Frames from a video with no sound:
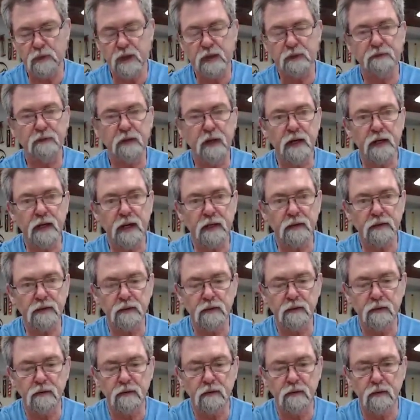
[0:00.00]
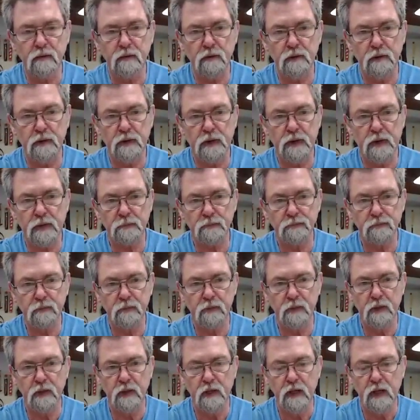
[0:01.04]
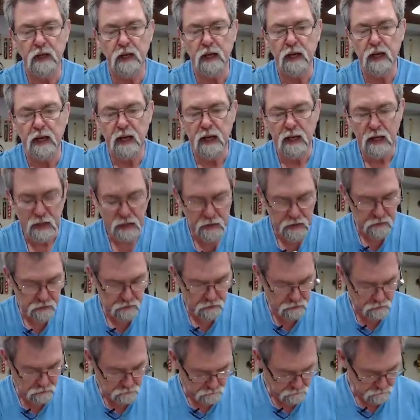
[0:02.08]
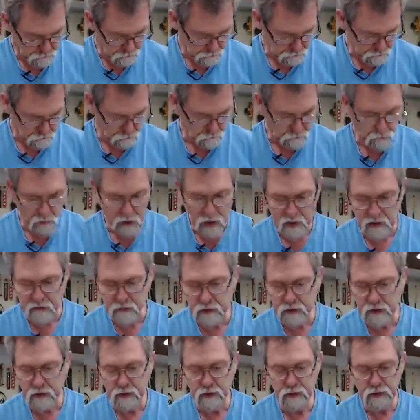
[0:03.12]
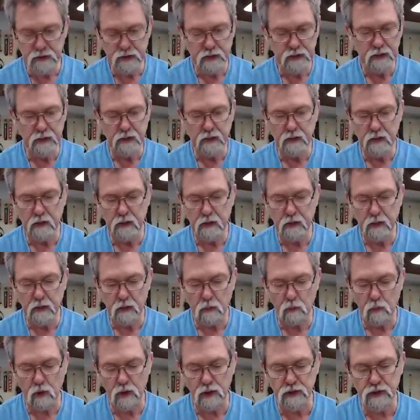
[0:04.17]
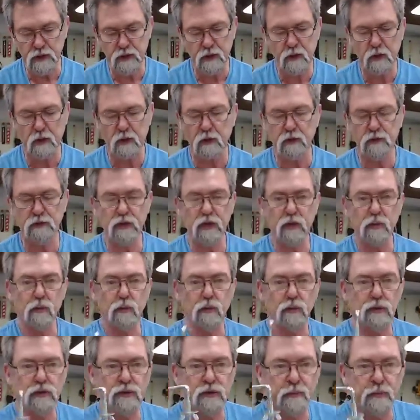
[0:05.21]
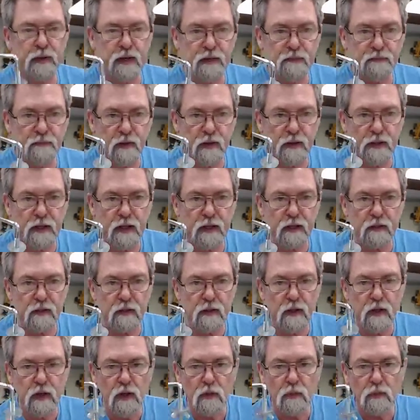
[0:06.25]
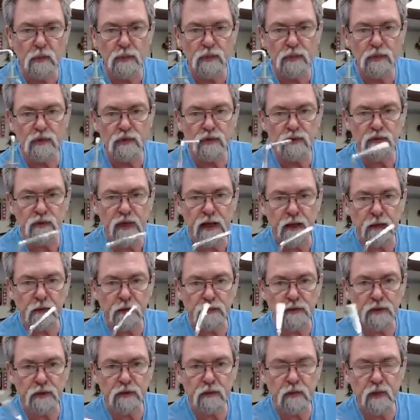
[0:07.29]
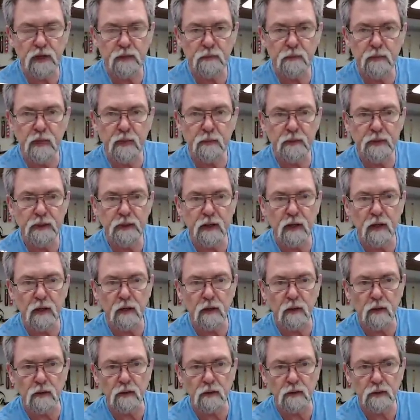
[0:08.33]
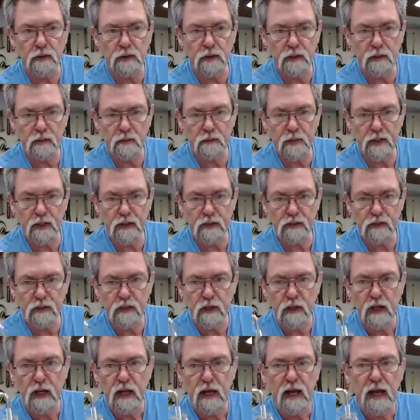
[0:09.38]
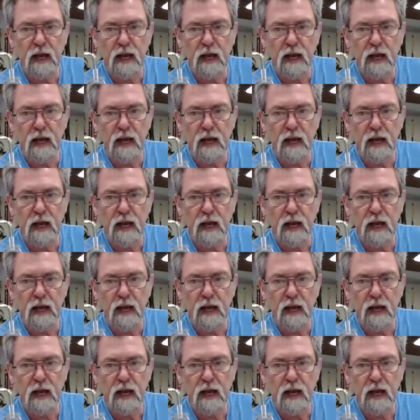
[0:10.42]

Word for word: butterfly nut here, and I've been using a washer also with the butterfly nut, which straddles the 20mm hole in the bench.